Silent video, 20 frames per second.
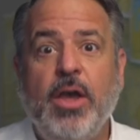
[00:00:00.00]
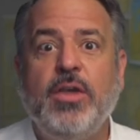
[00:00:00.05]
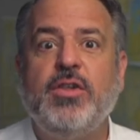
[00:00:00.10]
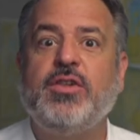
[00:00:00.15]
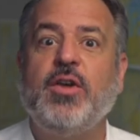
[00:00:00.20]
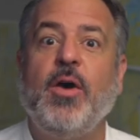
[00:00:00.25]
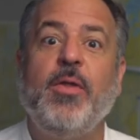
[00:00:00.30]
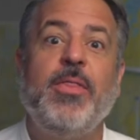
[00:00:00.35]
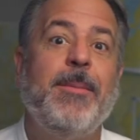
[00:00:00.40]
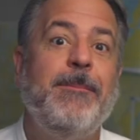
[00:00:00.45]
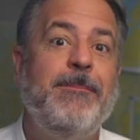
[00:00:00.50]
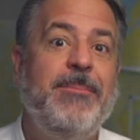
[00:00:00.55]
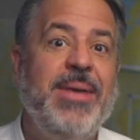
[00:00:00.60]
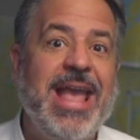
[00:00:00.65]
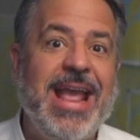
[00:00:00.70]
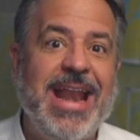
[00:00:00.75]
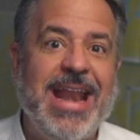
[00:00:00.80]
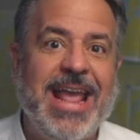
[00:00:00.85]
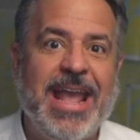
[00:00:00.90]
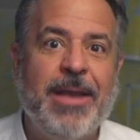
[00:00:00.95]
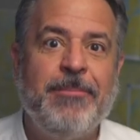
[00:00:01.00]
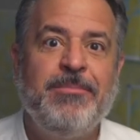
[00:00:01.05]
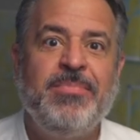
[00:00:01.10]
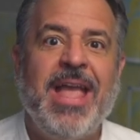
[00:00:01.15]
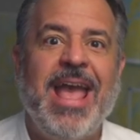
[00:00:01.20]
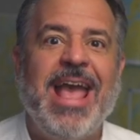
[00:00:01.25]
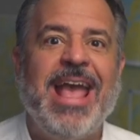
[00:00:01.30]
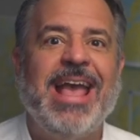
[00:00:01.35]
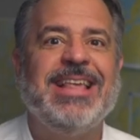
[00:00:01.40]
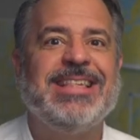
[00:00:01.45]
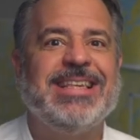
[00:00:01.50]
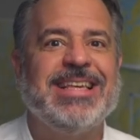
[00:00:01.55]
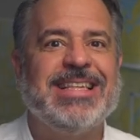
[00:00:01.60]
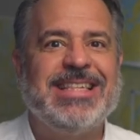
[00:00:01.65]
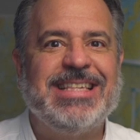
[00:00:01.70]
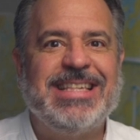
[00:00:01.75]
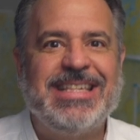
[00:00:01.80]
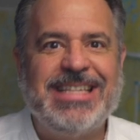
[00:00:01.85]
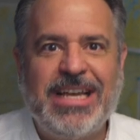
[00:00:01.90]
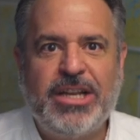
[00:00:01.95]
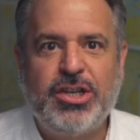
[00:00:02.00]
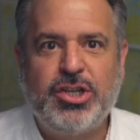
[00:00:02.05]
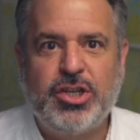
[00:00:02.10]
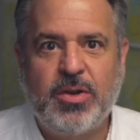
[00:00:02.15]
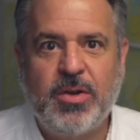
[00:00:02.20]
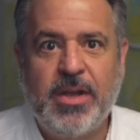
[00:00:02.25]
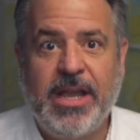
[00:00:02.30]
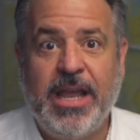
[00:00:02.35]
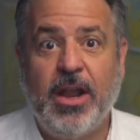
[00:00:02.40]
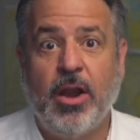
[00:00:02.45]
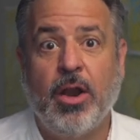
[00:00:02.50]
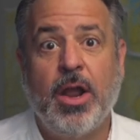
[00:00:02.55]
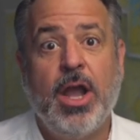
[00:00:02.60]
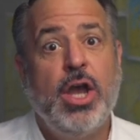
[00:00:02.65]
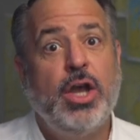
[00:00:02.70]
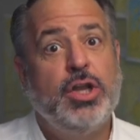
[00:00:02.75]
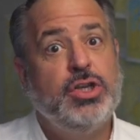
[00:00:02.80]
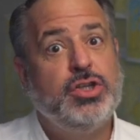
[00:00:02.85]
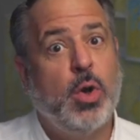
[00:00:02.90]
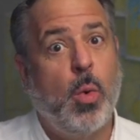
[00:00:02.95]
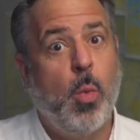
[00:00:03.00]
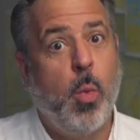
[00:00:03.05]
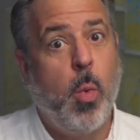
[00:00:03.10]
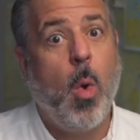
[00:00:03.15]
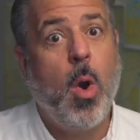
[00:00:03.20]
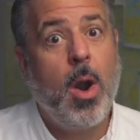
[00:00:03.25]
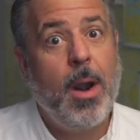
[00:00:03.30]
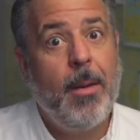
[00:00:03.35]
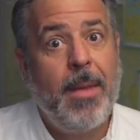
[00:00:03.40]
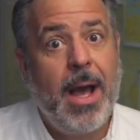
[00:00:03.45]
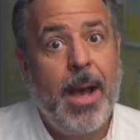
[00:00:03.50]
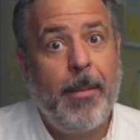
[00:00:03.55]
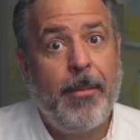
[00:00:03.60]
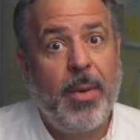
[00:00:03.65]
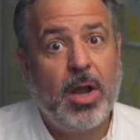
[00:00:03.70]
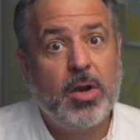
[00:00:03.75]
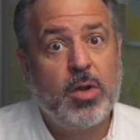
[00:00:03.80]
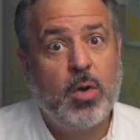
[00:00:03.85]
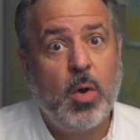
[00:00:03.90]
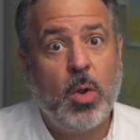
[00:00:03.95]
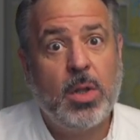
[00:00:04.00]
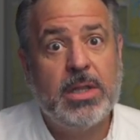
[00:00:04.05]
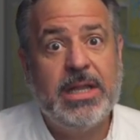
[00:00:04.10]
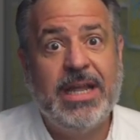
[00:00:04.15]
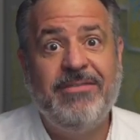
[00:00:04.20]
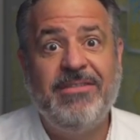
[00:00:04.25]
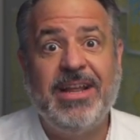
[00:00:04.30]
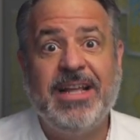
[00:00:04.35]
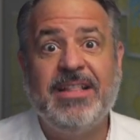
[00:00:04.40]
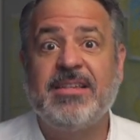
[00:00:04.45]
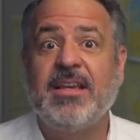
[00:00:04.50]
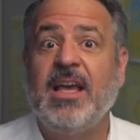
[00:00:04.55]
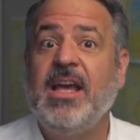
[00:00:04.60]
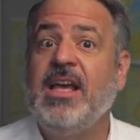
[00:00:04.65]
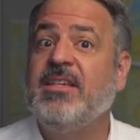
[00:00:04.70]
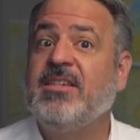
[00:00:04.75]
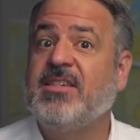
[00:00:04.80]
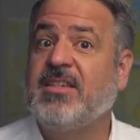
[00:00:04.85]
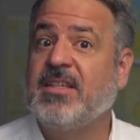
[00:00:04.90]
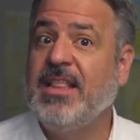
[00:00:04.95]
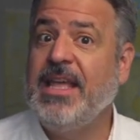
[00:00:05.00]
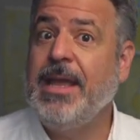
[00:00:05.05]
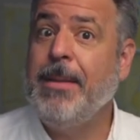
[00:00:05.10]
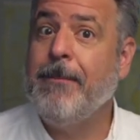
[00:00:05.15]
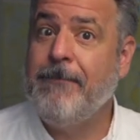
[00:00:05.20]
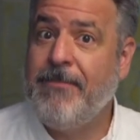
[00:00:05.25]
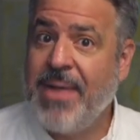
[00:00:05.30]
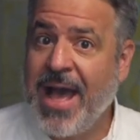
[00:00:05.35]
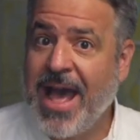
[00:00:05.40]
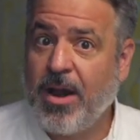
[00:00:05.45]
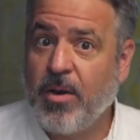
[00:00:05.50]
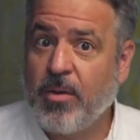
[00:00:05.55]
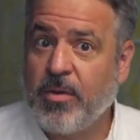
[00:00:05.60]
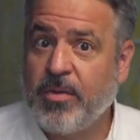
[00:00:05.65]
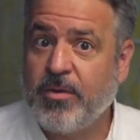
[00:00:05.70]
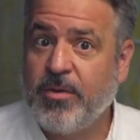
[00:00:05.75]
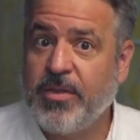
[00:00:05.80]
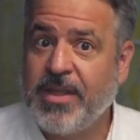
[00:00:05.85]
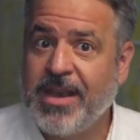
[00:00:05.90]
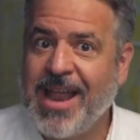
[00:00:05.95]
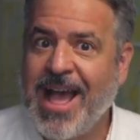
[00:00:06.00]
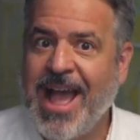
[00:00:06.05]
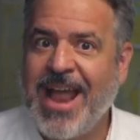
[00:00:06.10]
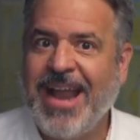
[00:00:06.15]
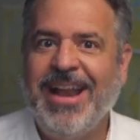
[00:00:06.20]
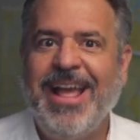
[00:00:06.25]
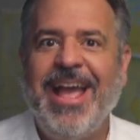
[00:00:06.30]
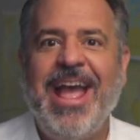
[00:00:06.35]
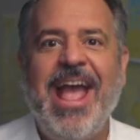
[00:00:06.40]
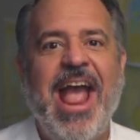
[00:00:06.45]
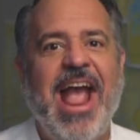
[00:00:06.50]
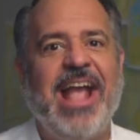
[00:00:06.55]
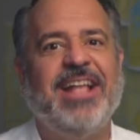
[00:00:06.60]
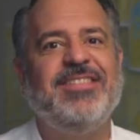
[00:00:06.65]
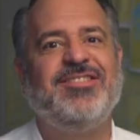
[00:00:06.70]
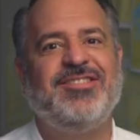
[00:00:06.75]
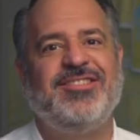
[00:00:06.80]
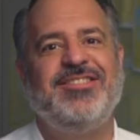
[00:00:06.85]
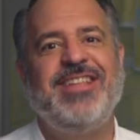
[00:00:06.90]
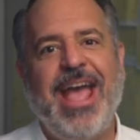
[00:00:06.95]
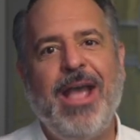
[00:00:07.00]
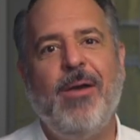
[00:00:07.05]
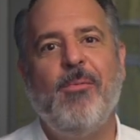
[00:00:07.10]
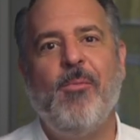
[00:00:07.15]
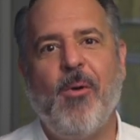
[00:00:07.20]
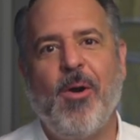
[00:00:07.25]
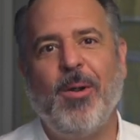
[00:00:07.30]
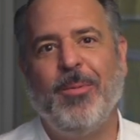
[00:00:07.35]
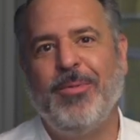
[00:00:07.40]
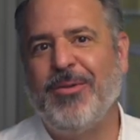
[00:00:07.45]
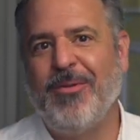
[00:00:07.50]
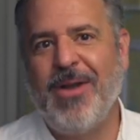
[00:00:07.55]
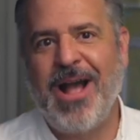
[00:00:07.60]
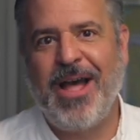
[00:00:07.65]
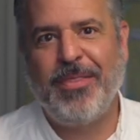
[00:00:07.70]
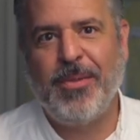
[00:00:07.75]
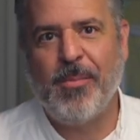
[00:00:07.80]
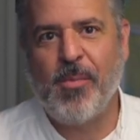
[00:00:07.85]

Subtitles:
So the beanie is essential gear to warm up on cold evenings, sleep better through the night, and stay warm throughout the